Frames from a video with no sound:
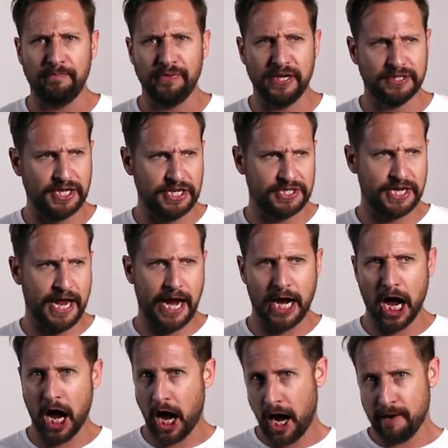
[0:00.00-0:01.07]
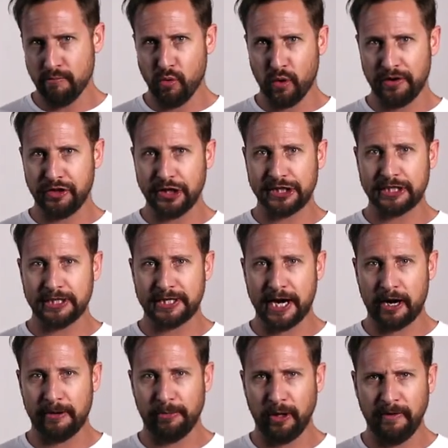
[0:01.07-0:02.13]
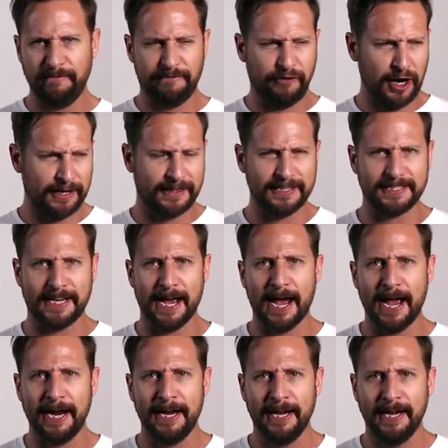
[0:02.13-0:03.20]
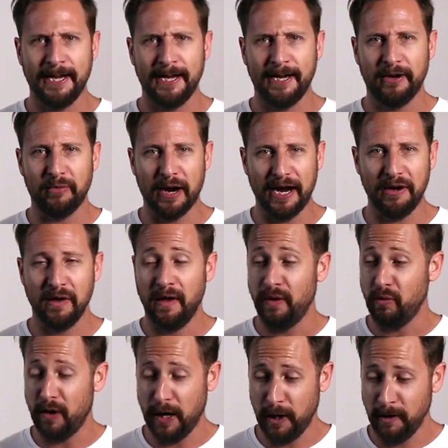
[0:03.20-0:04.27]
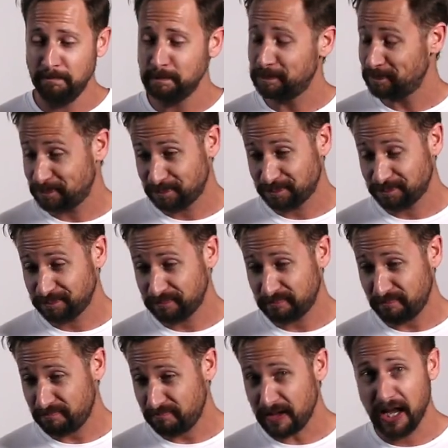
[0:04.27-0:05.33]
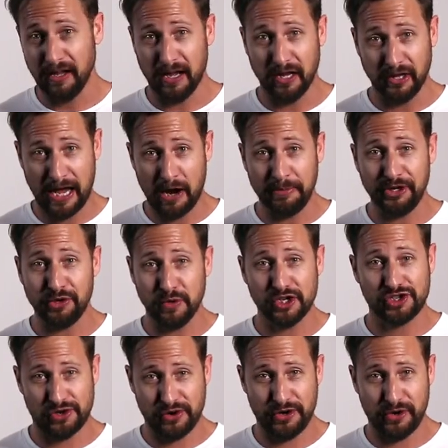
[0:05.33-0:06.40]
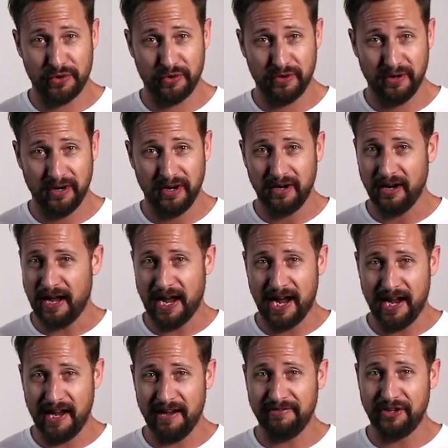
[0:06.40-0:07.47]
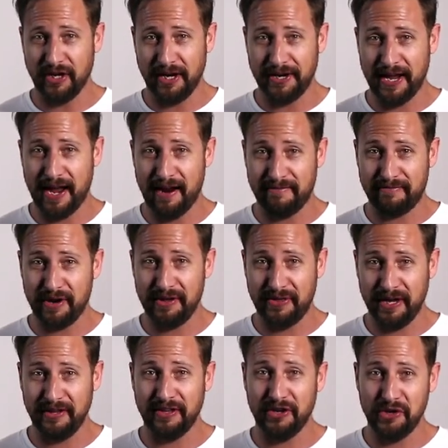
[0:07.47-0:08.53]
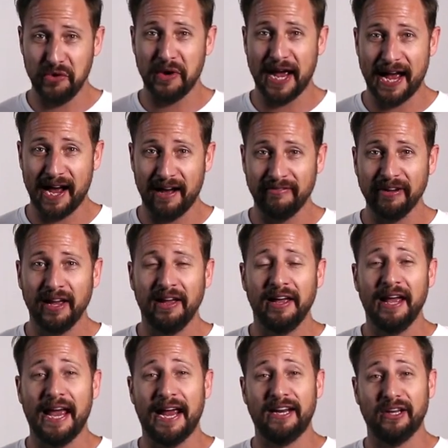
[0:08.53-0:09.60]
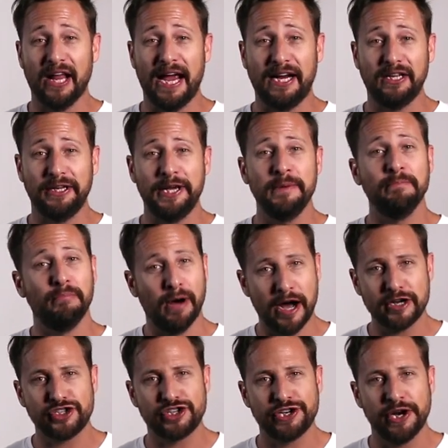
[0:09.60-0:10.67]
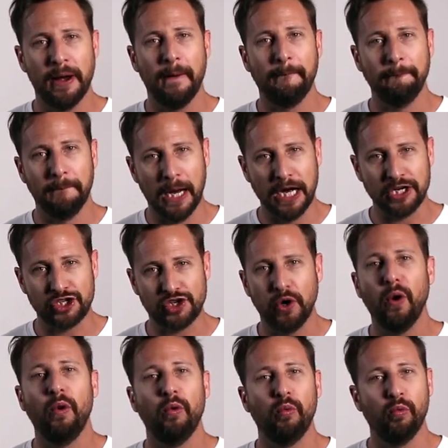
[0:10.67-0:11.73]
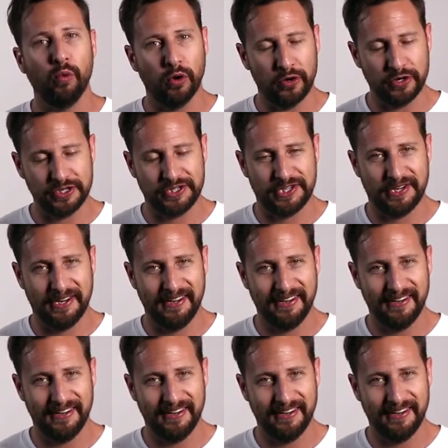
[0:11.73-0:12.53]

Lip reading: Is he saying I'm worthless and terrible? Fuck this guy, right? Well, allow me to assure you, I have done everything that you have and likely much, much worse.